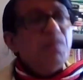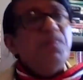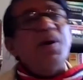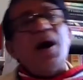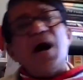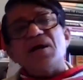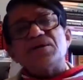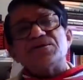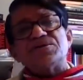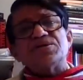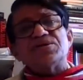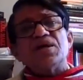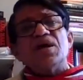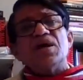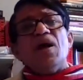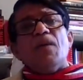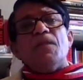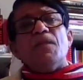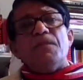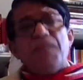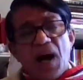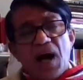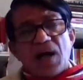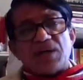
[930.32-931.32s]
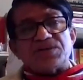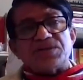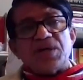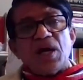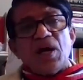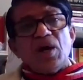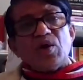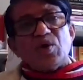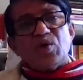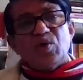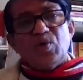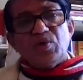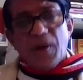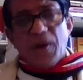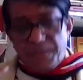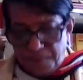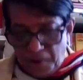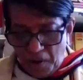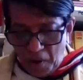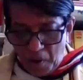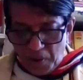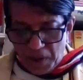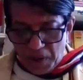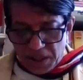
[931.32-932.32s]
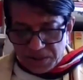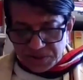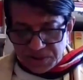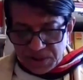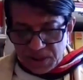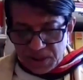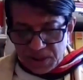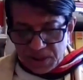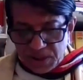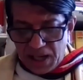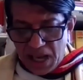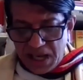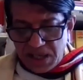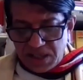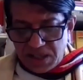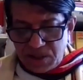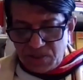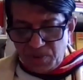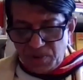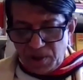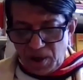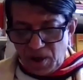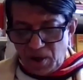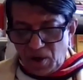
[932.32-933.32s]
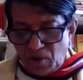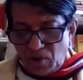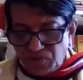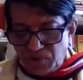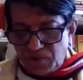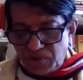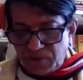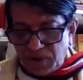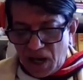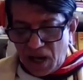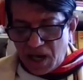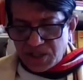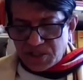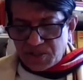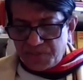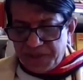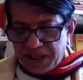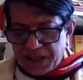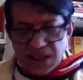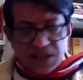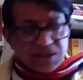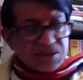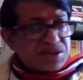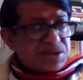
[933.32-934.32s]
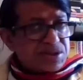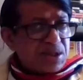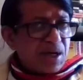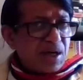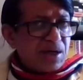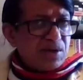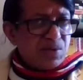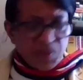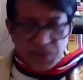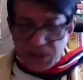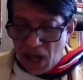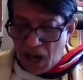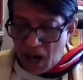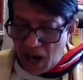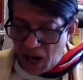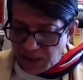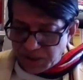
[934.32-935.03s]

But but could a poet like Jivanananda Das be concerned with